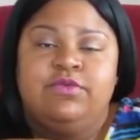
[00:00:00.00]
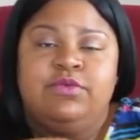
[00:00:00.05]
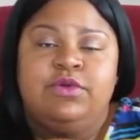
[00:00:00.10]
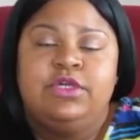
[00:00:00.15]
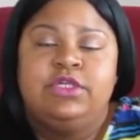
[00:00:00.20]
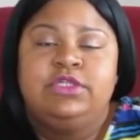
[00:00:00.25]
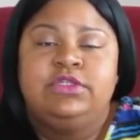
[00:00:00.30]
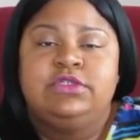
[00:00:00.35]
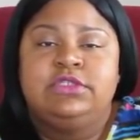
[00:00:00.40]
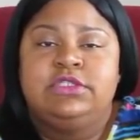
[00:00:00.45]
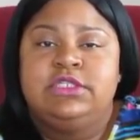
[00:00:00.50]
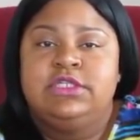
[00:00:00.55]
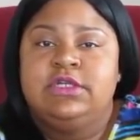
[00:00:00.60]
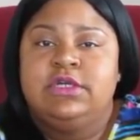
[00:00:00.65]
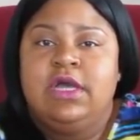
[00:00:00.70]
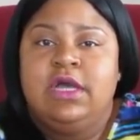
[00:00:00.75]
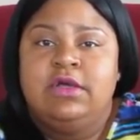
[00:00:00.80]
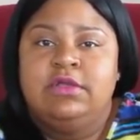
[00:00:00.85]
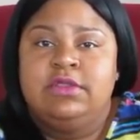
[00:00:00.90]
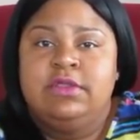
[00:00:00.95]
Will you still
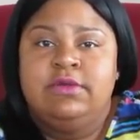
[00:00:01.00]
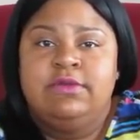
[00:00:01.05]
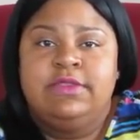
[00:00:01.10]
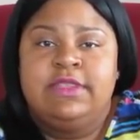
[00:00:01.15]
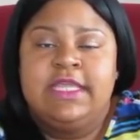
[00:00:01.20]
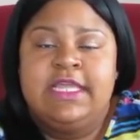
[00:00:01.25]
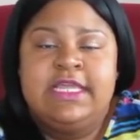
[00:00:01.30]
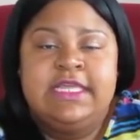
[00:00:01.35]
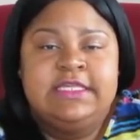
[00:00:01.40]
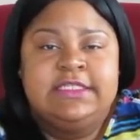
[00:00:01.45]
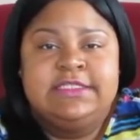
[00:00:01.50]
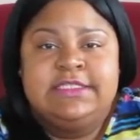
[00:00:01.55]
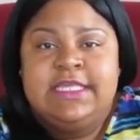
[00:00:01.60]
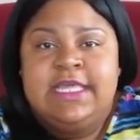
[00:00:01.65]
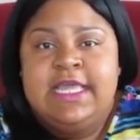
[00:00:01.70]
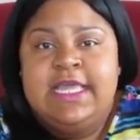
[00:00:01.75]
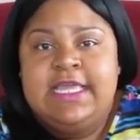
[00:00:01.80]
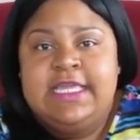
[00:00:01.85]
go through things?